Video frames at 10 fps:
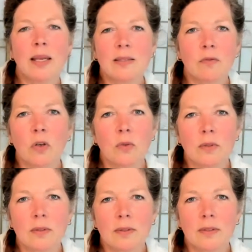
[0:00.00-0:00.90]
has a
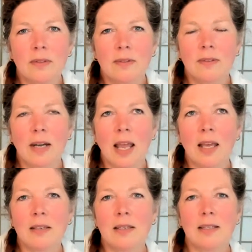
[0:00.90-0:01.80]
phone,
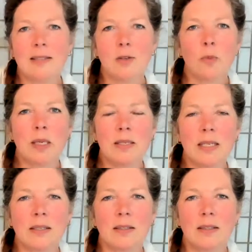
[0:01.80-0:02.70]
and it's no big
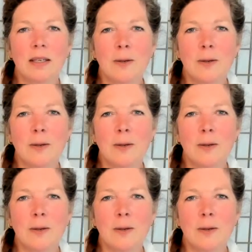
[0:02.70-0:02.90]
deal.